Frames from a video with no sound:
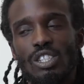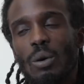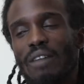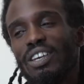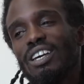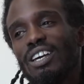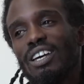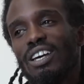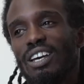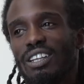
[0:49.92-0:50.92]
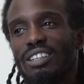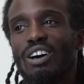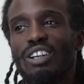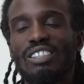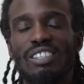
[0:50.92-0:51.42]
So I think
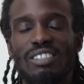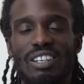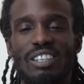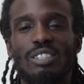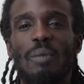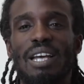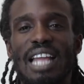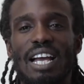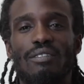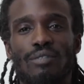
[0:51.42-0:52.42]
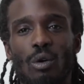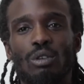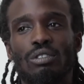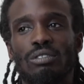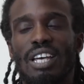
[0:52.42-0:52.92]
the audiences can expect like a
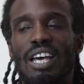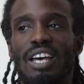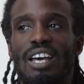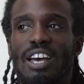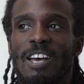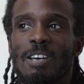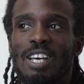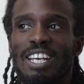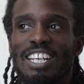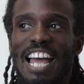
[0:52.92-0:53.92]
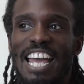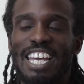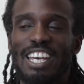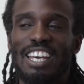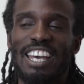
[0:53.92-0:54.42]
fun,
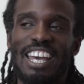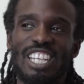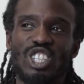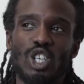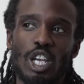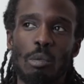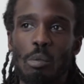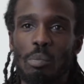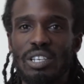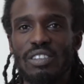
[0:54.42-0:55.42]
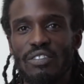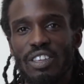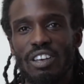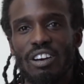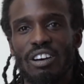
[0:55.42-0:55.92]
enjoyable piece
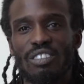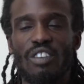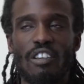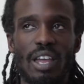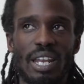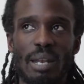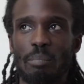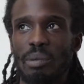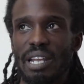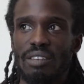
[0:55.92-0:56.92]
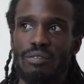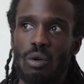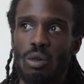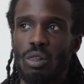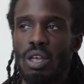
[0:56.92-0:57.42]
of theatre, very
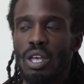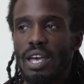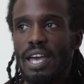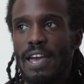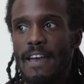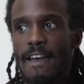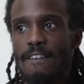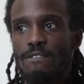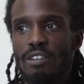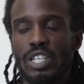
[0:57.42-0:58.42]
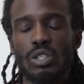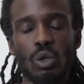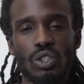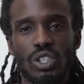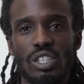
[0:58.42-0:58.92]
playful, very
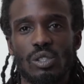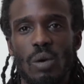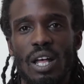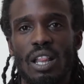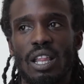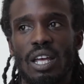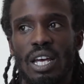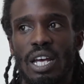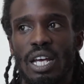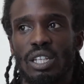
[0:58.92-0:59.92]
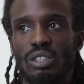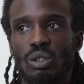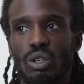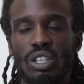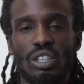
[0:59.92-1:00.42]
touching as well,
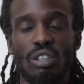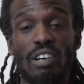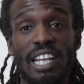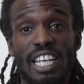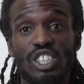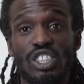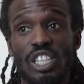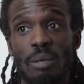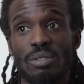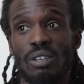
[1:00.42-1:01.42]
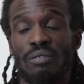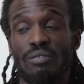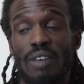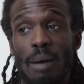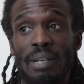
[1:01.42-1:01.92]
looking at the relationships
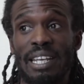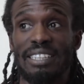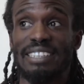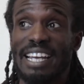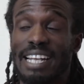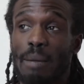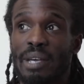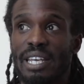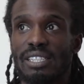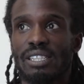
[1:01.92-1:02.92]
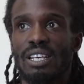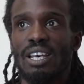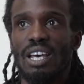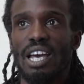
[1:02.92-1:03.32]
of family dynamics